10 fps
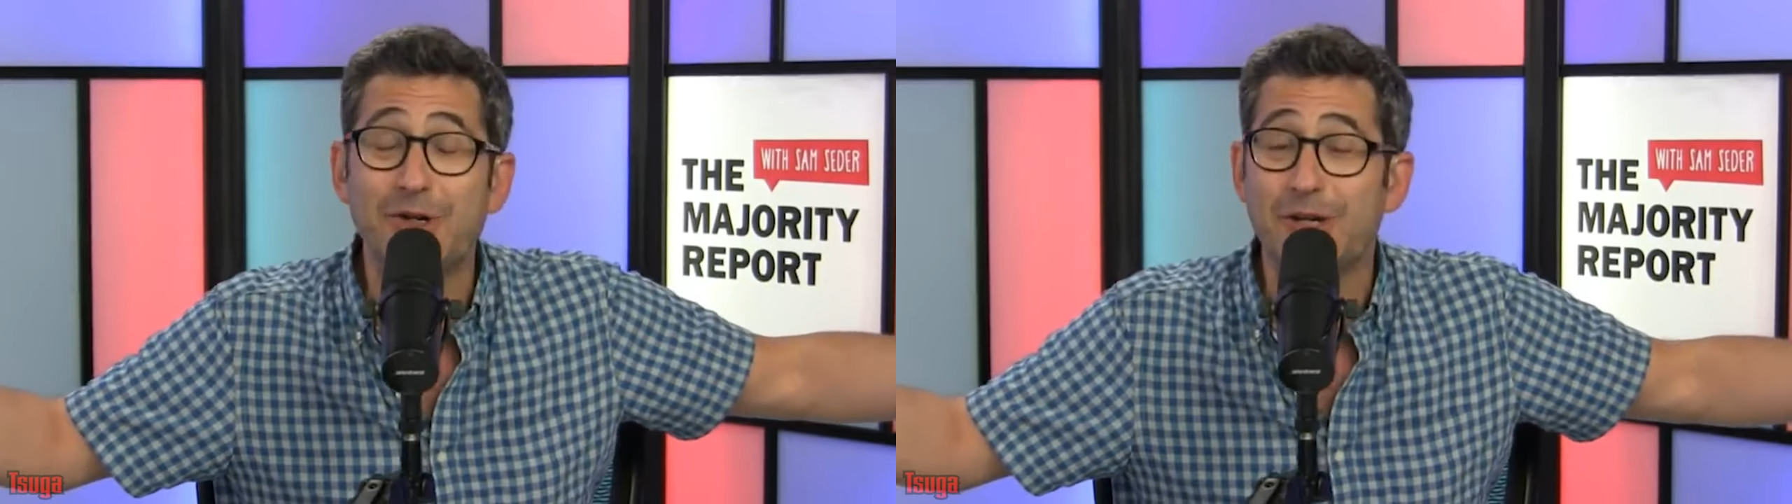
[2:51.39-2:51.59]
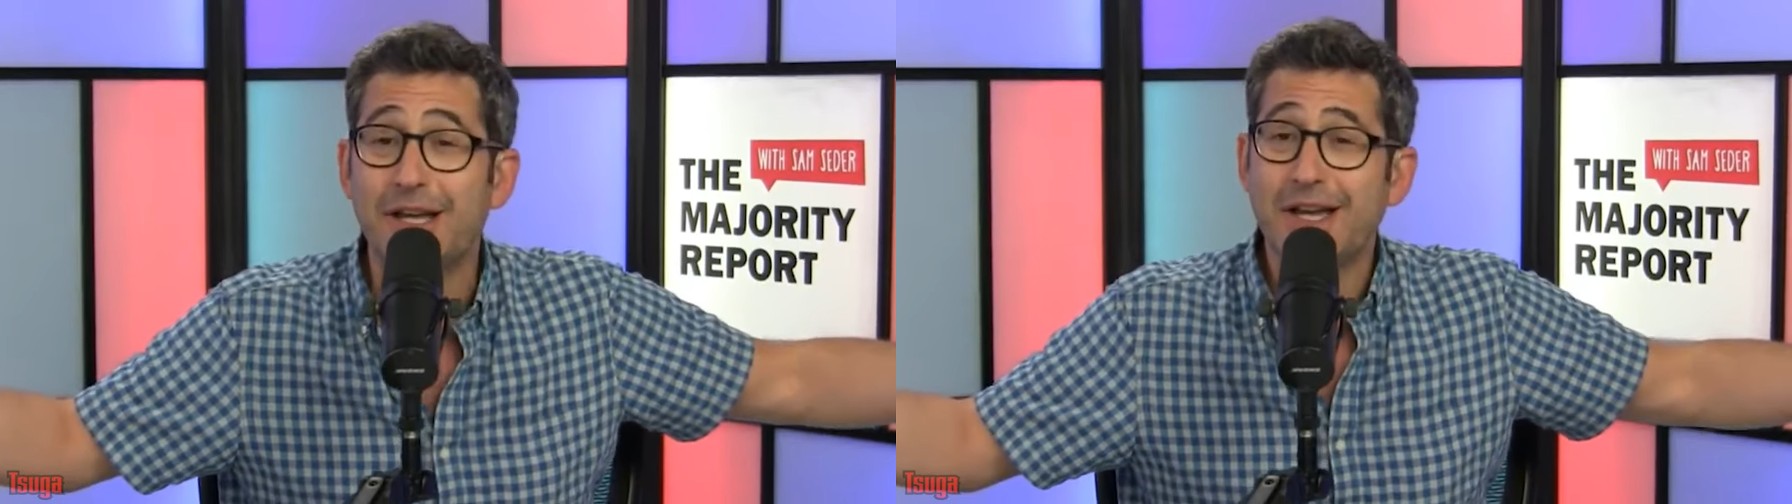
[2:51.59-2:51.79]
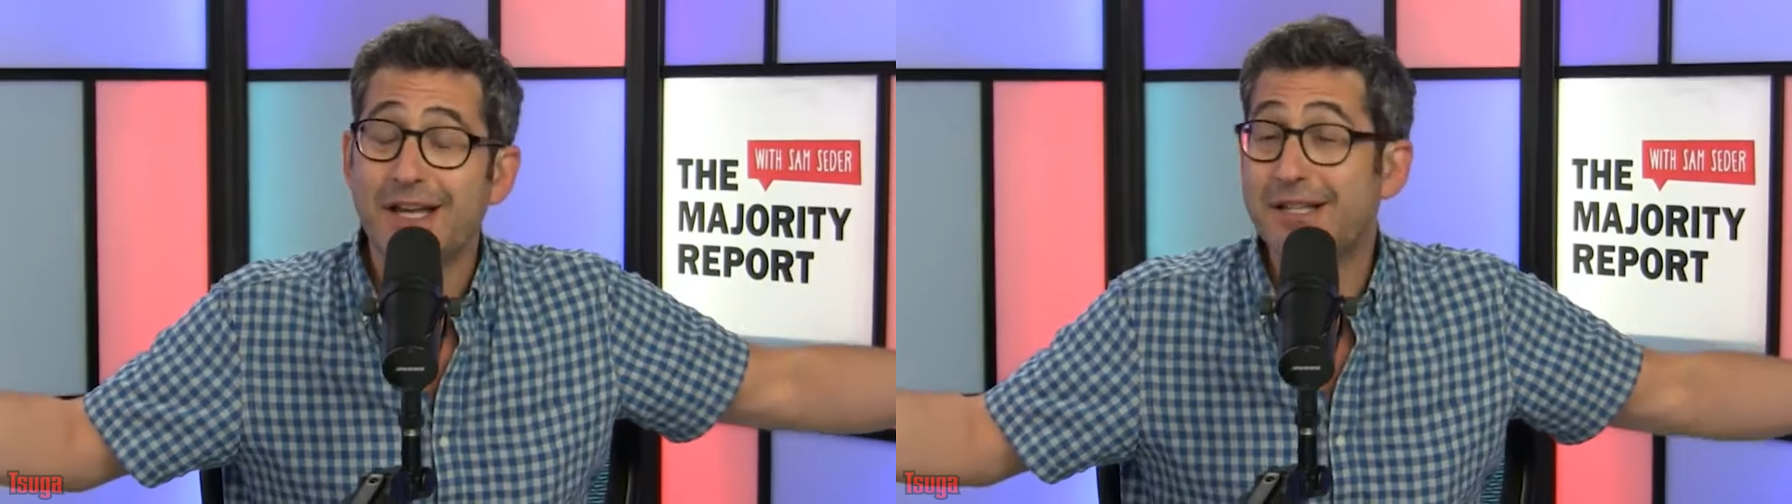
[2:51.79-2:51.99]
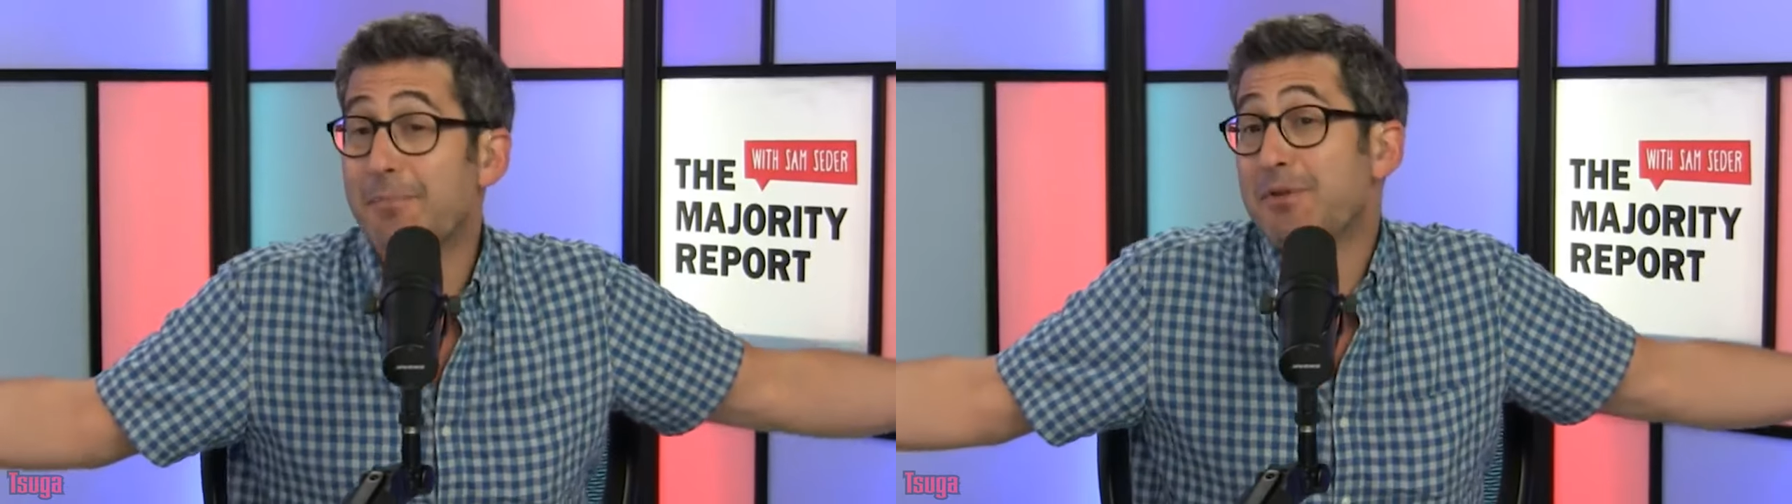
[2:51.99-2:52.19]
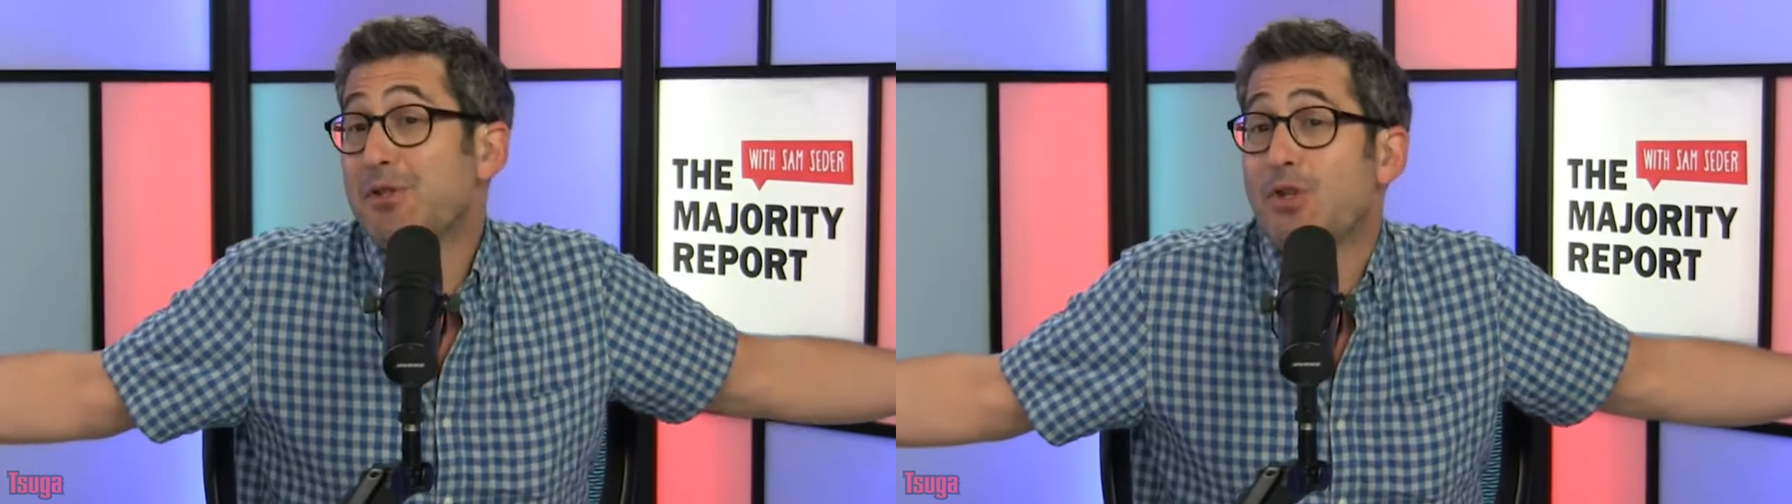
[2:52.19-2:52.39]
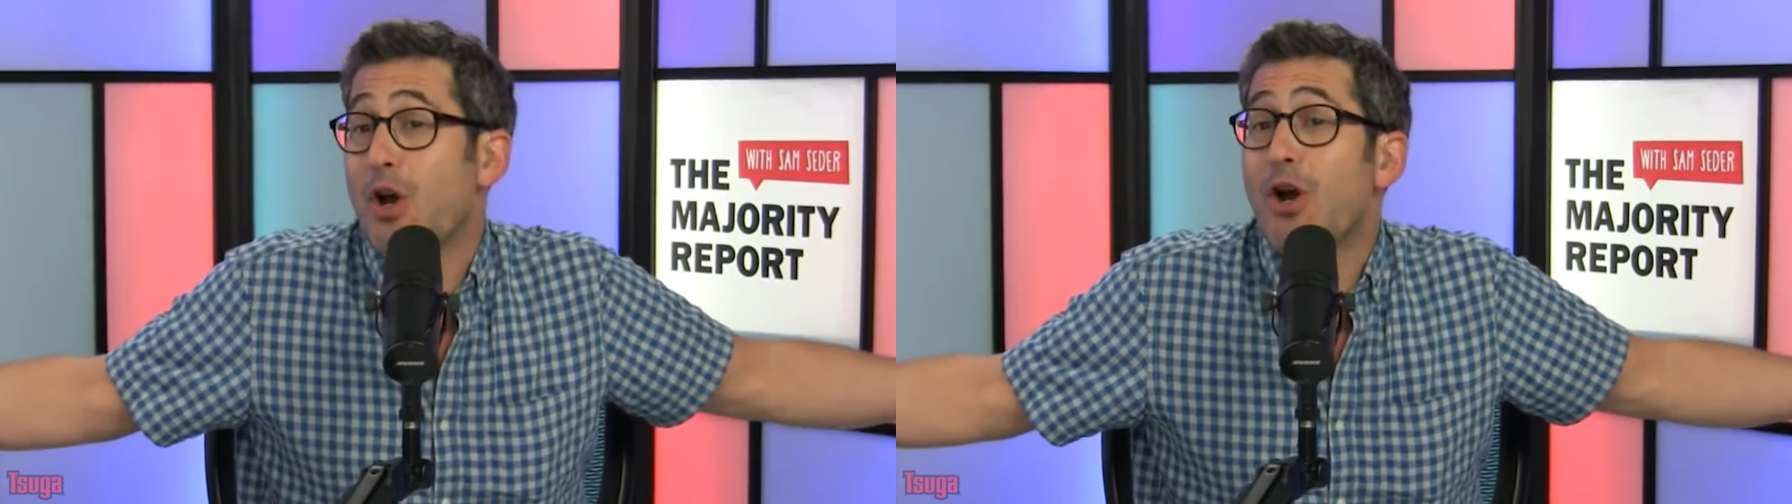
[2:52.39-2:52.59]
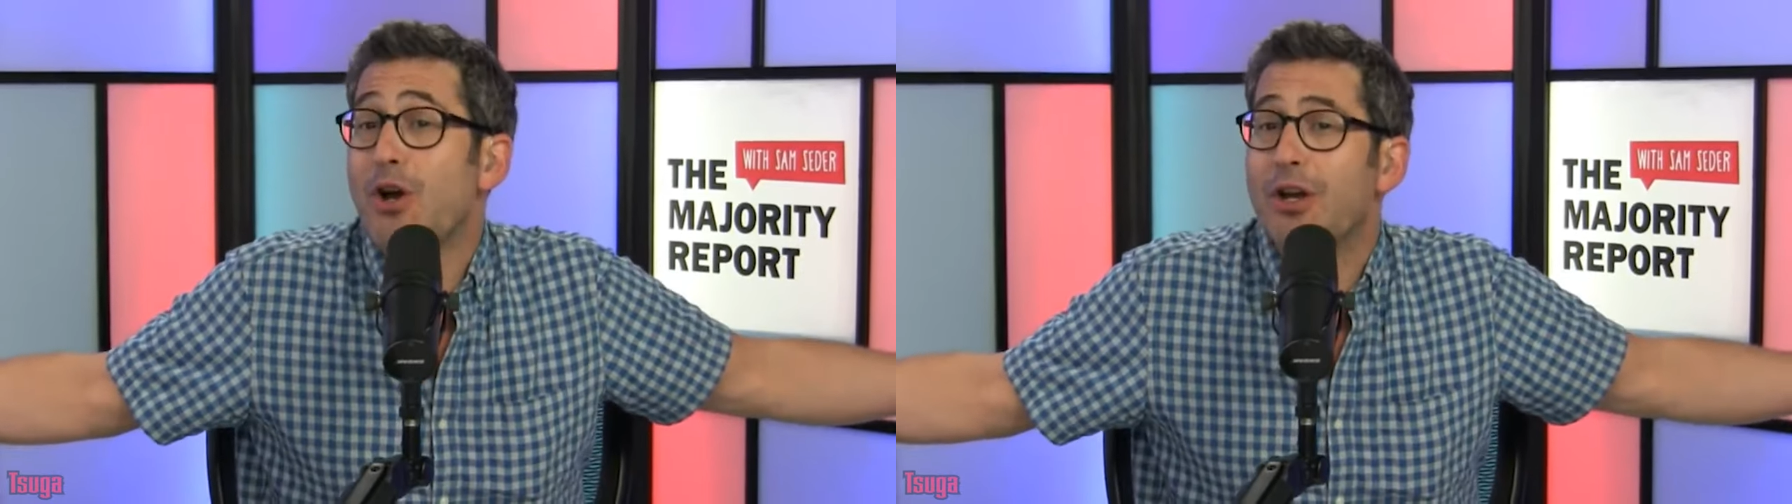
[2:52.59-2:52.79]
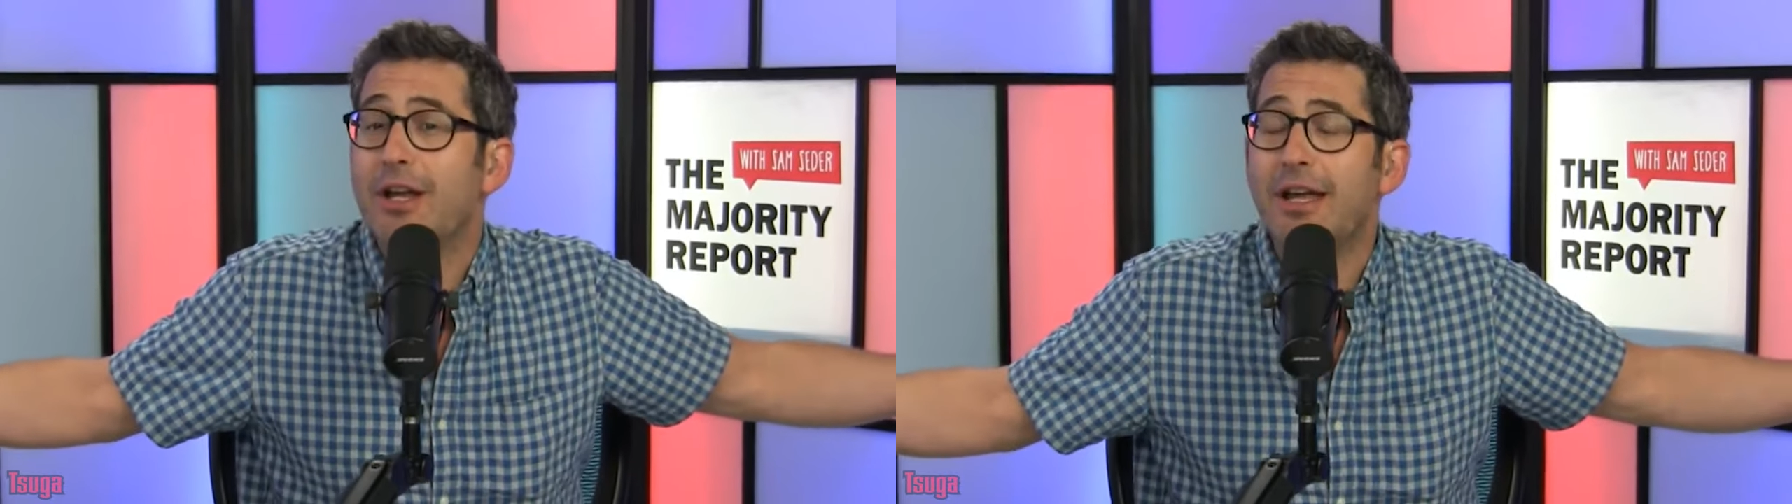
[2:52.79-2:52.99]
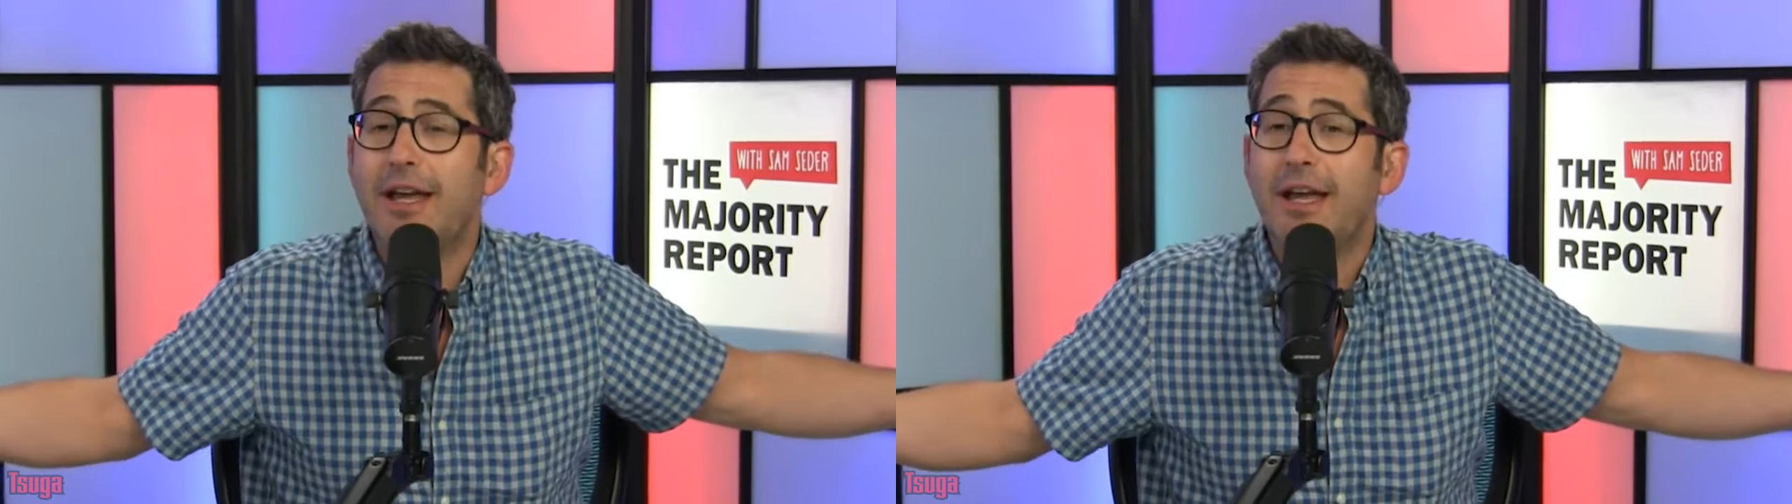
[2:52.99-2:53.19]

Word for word: country is absurd,